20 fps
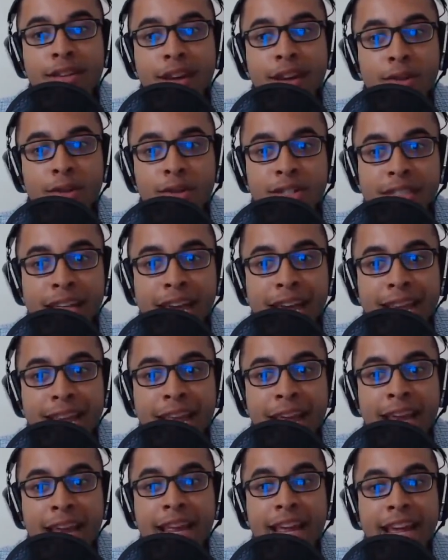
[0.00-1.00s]
to understand
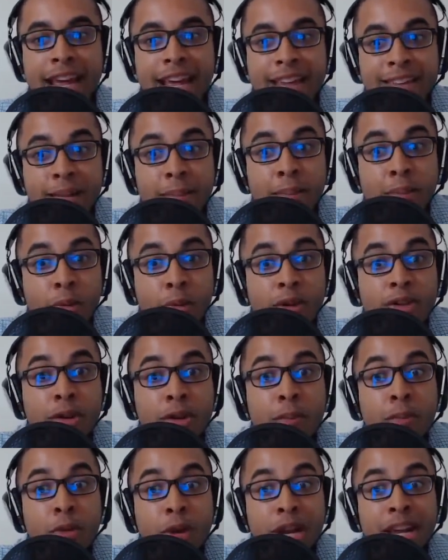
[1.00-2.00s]
that it's important to
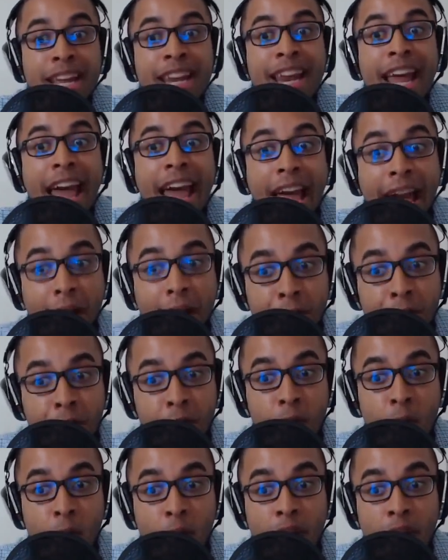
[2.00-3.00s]
bring in
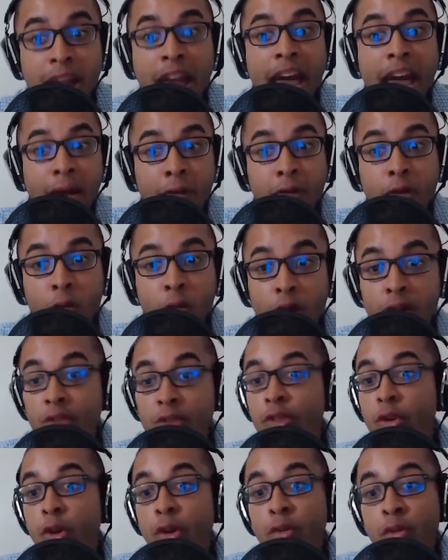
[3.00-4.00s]
everyone.
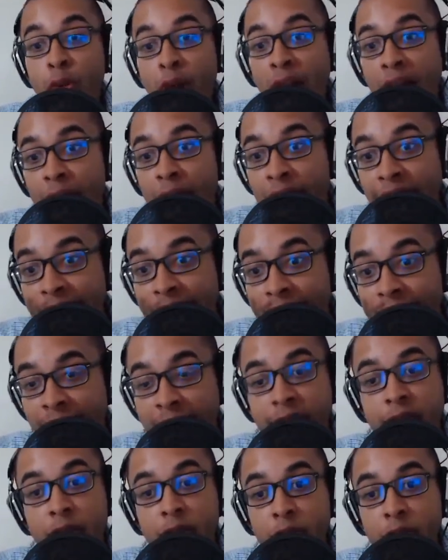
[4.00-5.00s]
So if you have a
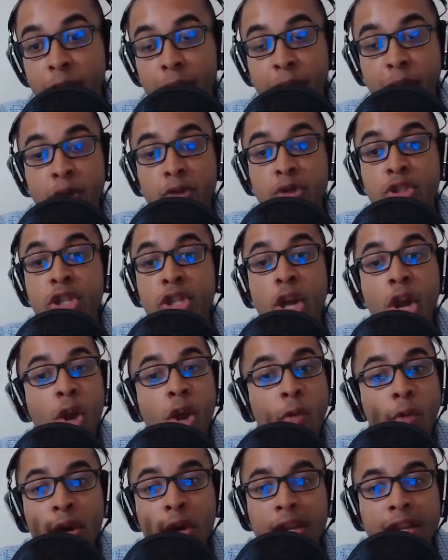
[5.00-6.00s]
technical approach,
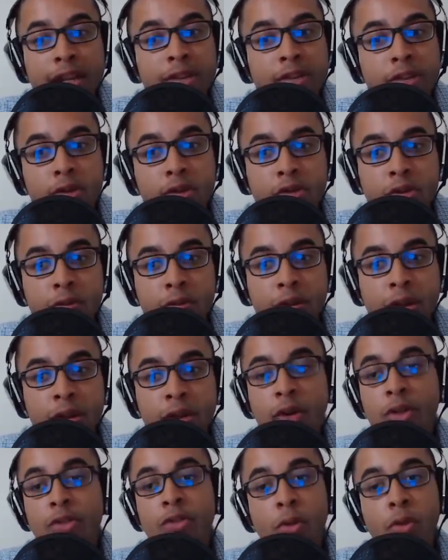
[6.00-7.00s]
release YouTube
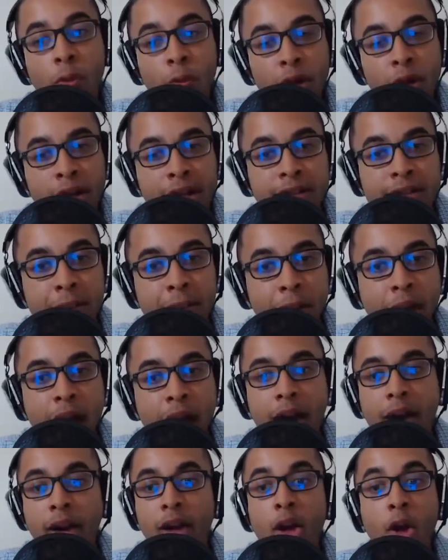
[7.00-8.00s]
videos, release a
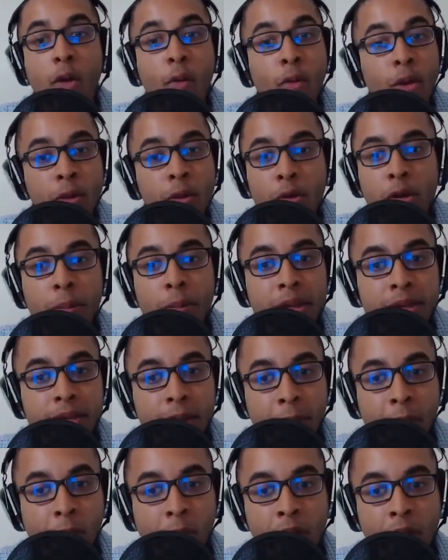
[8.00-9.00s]
blog. We will be
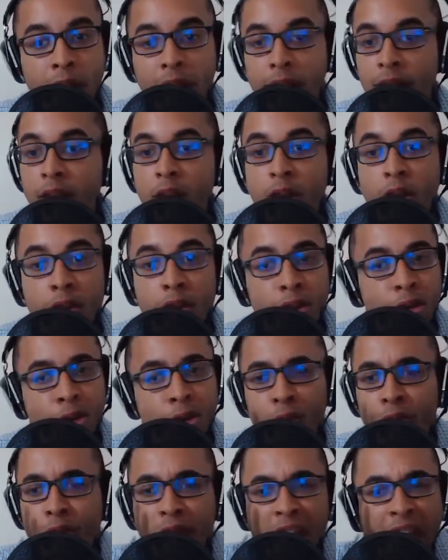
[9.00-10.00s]
supporting. You
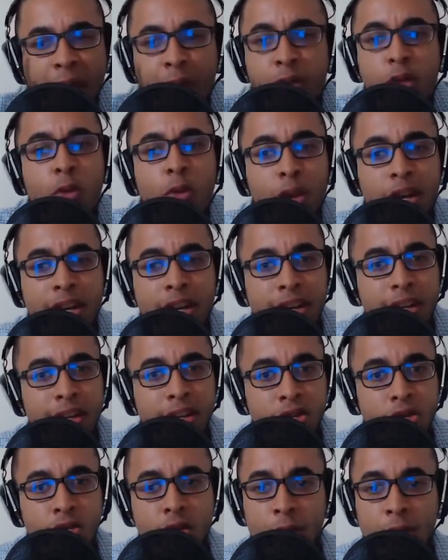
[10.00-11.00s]
know, everyone can
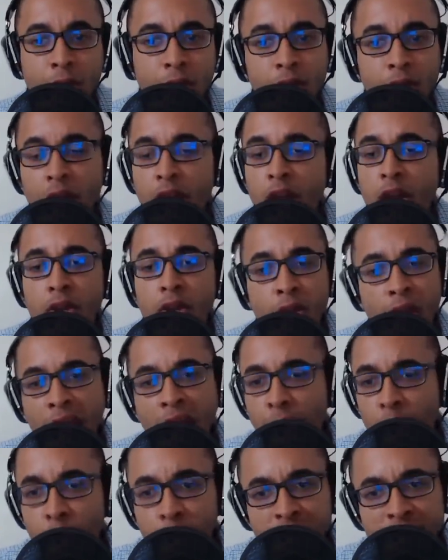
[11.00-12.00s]
contribute.
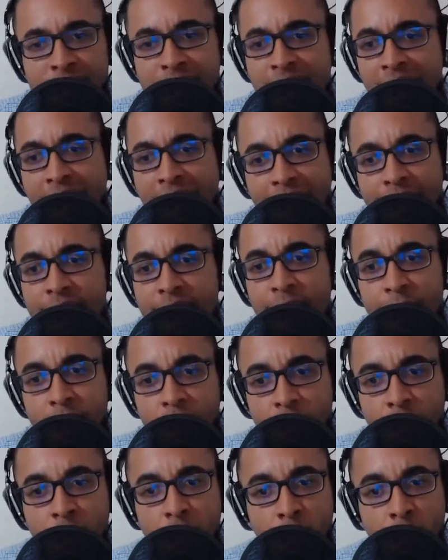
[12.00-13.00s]
Everyone's going to have some
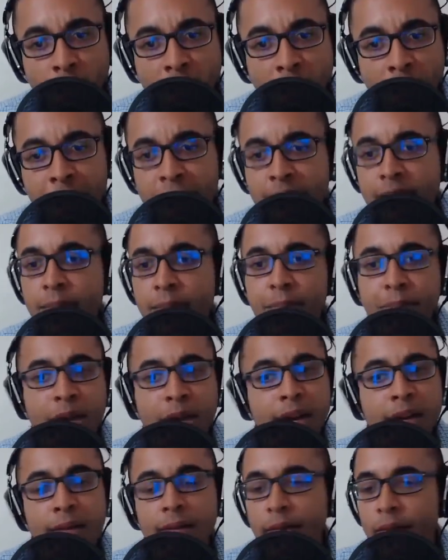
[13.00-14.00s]
sort of gripes,
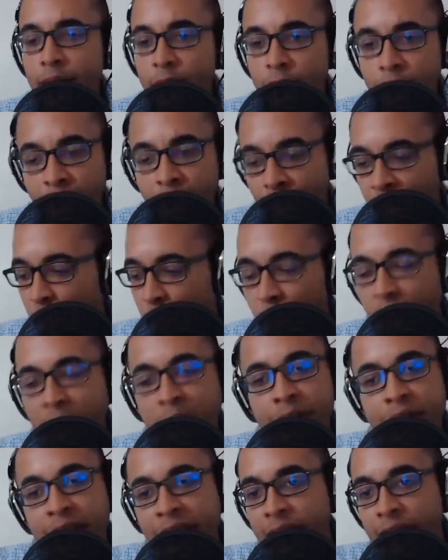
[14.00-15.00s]
but figure
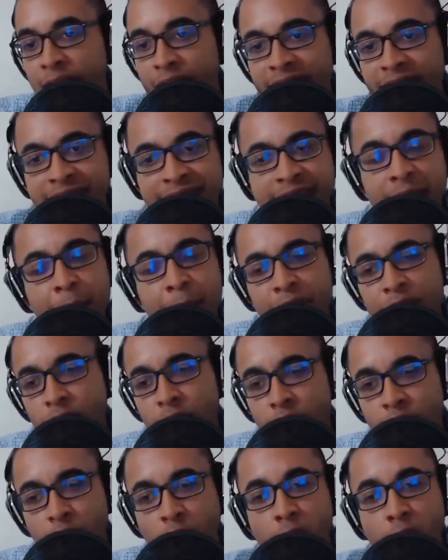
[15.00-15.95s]
out that these episodes